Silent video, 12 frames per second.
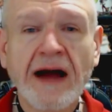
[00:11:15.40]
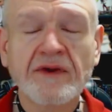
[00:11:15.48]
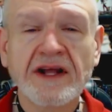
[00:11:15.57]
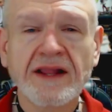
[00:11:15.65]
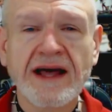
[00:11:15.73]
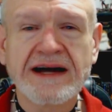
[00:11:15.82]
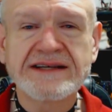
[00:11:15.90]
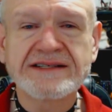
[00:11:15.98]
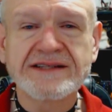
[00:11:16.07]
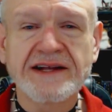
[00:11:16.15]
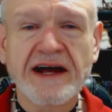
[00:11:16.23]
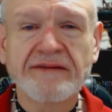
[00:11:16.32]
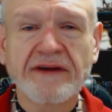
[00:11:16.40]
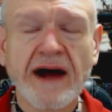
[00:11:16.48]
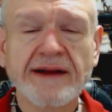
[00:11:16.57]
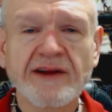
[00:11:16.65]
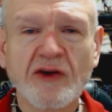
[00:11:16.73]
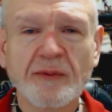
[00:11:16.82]
I realized that I
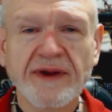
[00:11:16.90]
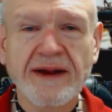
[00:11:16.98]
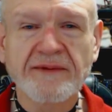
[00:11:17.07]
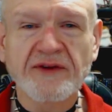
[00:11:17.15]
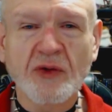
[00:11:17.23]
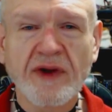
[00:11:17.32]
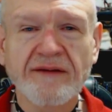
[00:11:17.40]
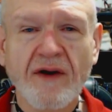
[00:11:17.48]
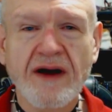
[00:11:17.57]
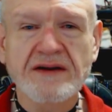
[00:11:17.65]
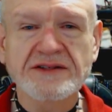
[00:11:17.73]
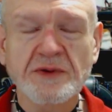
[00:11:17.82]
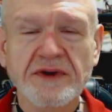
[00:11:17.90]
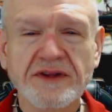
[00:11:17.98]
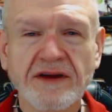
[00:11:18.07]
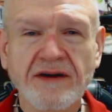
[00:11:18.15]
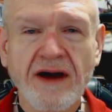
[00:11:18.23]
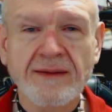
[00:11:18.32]
forgot to open up 24 hours
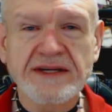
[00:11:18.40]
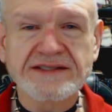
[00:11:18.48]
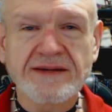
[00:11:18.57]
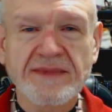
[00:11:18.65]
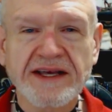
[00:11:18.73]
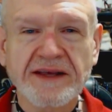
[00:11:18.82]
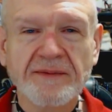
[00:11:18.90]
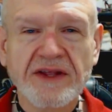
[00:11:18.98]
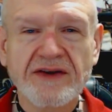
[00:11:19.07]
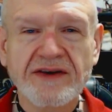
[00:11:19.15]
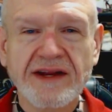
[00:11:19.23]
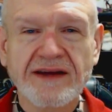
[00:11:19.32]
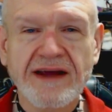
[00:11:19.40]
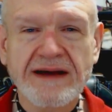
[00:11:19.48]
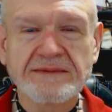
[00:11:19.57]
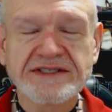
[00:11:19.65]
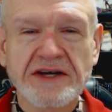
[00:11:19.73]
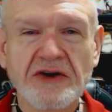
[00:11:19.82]
worth of comments on my community
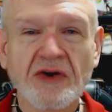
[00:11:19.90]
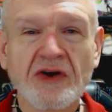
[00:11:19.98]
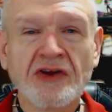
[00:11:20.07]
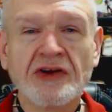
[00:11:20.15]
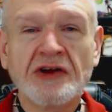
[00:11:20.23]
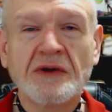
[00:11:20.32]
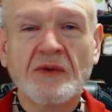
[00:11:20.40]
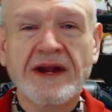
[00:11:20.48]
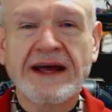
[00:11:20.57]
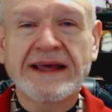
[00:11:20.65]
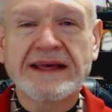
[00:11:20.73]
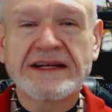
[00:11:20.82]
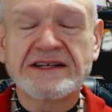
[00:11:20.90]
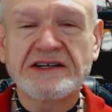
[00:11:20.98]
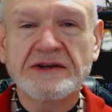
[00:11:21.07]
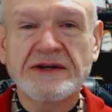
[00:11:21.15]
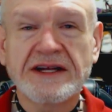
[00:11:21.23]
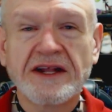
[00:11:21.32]
tab, so when I get
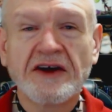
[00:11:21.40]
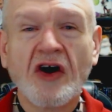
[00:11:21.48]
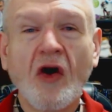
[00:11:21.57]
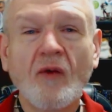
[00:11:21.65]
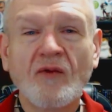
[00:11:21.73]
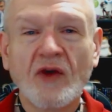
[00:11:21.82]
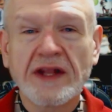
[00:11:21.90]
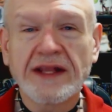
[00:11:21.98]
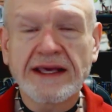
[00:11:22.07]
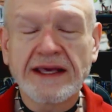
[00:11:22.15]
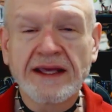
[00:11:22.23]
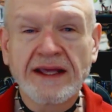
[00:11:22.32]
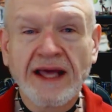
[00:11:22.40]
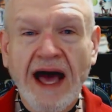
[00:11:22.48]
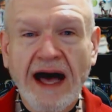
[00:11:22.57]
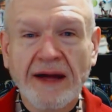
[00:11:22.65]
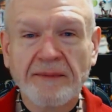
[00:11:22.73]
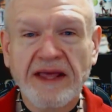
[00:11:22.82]
to it, hopefully
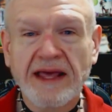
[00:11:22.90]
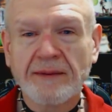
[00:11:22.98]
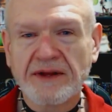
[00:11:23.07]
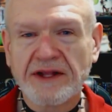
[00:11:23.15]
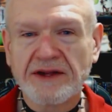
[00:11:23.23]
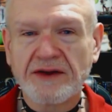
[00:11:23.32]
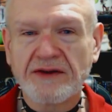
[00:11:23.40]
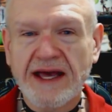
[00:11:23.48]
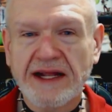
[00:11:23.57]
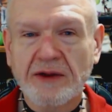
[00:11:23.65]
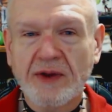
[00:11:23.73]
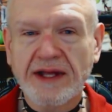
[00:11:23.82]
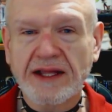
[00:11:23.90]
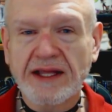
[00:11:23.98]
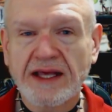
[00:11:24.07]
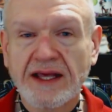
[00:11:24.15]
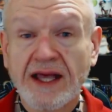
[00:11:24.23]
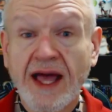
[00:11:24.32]
I'll be able to do that
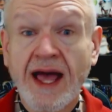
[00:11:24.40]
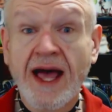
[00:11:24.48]
quickly.